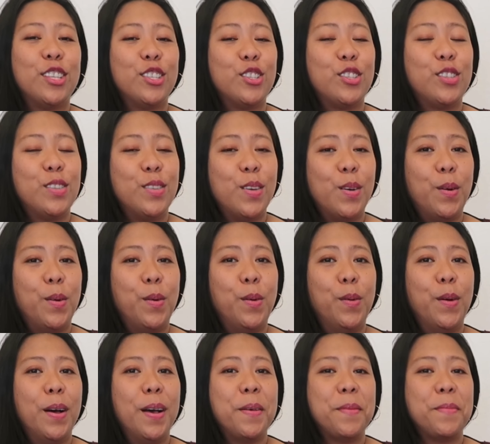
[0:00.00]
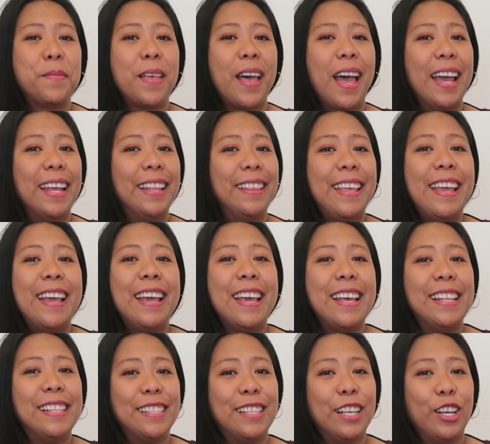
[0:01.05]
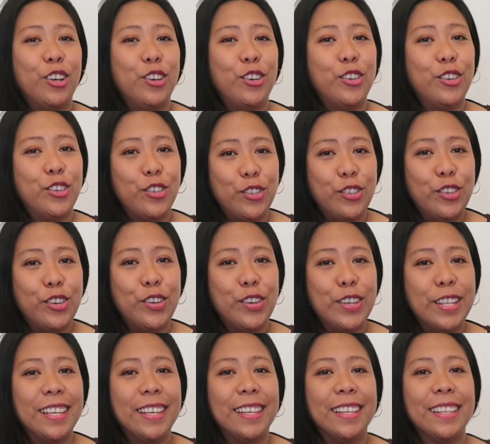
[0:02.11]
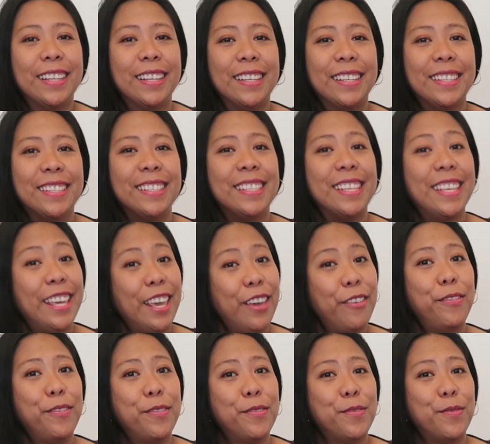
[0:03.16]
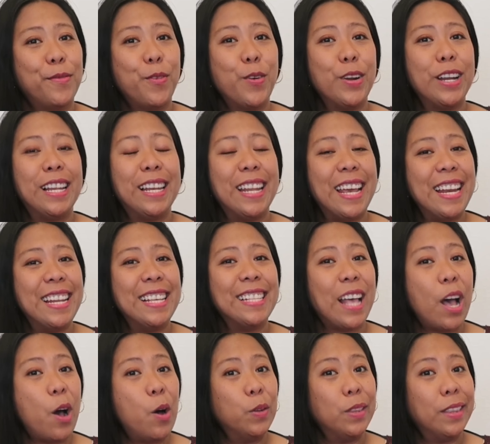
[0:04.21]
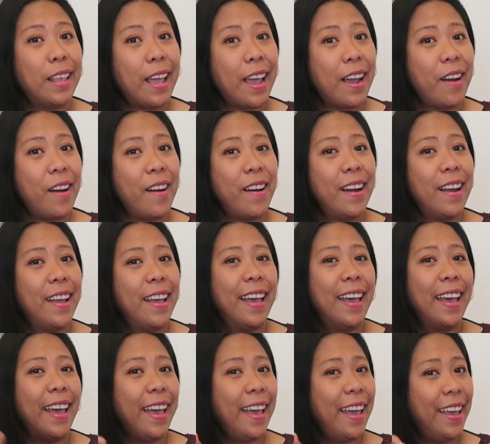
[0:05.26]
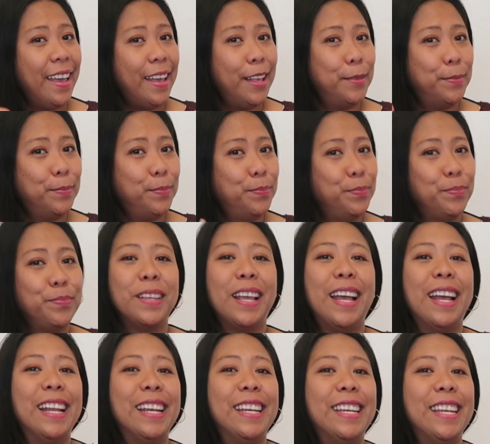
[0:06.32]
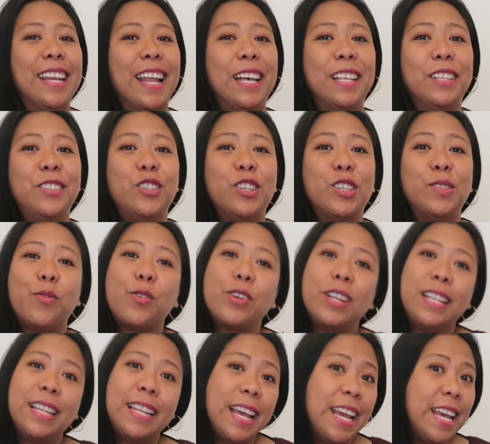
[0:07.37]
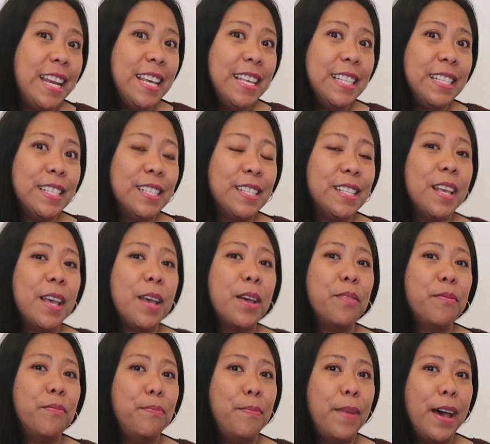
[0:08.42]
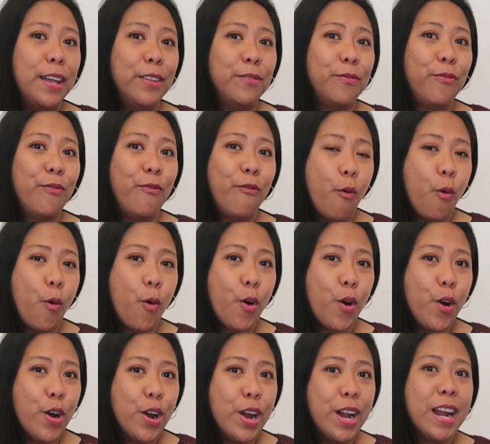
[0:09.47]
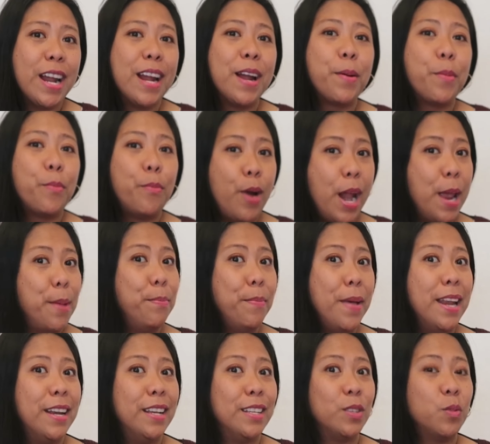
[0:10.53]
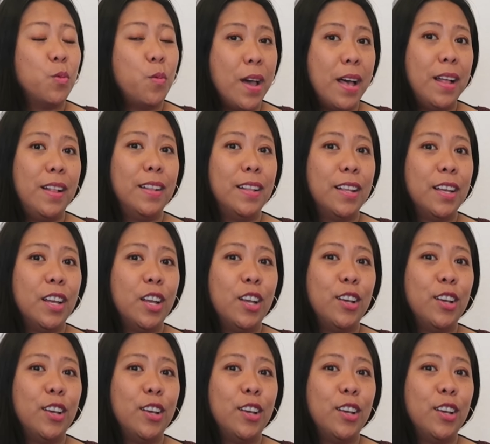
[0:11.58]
so I think it's a good gift for the ladies out there, and not just for the ladies but for brave men as well.